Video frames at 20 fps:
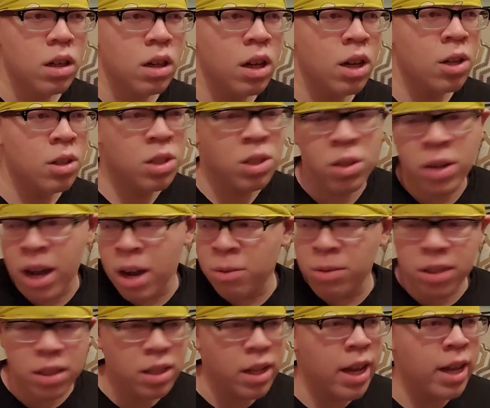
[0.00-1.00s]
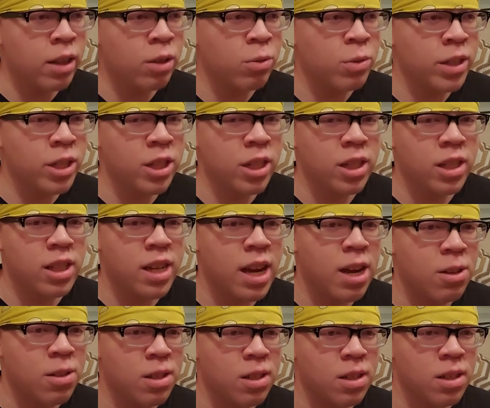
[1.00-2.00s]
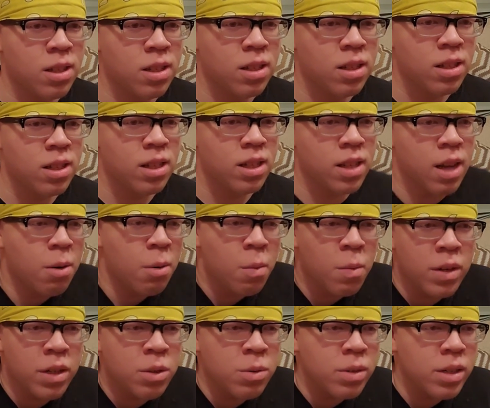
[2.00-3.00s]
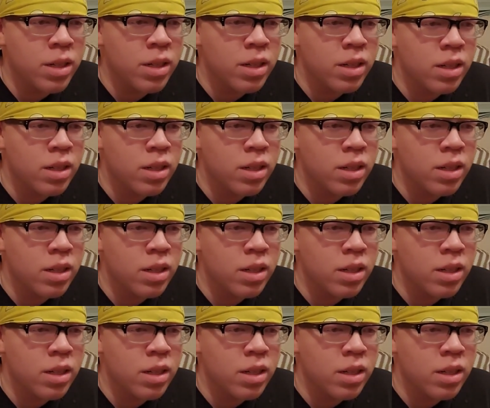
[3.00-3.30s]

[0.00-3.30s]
Oh, so now we're sliding through each other's houses. Is that what we're doing?